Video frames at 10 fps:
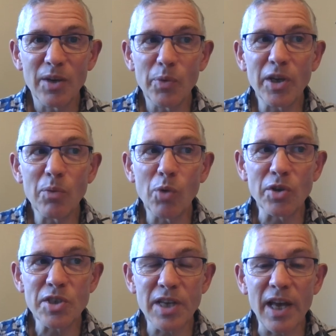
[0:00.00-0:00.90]
we can
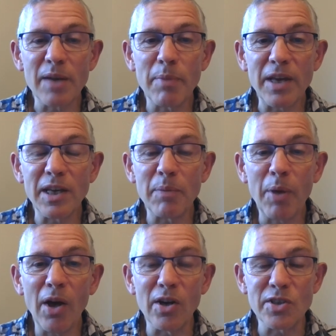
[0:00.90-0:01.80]
once again make it
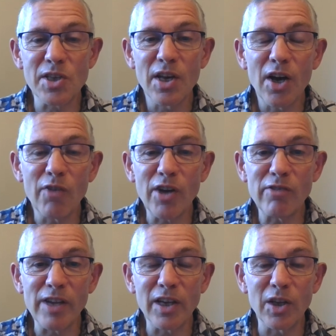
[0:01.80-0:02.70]
part of our
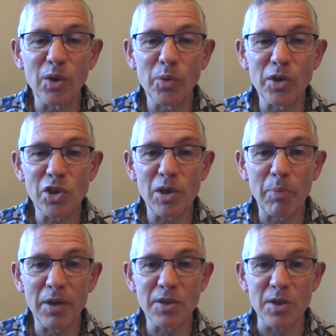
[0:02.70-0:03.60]
regular worship
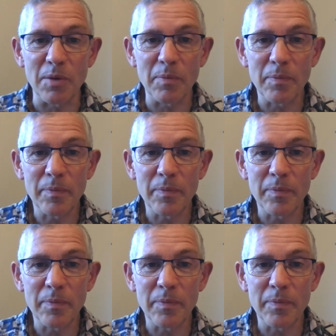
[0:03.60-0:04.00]
pattern.